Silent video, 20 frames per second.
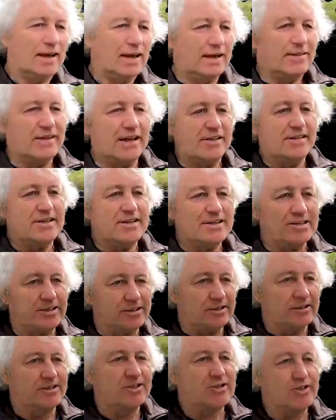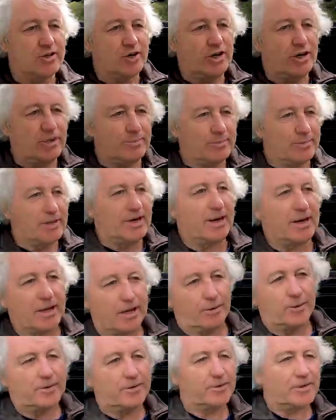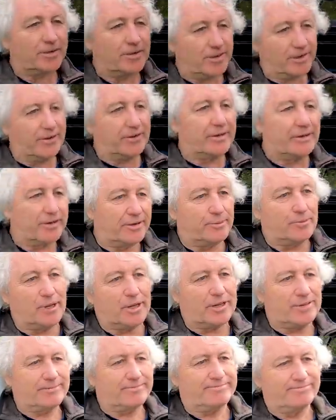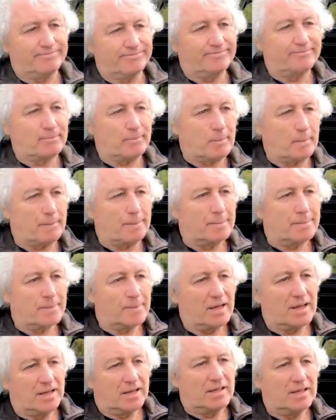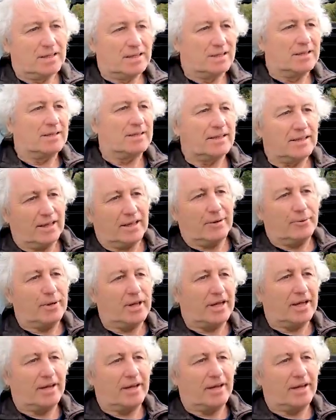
And then this little stream that I go on going on about. And there we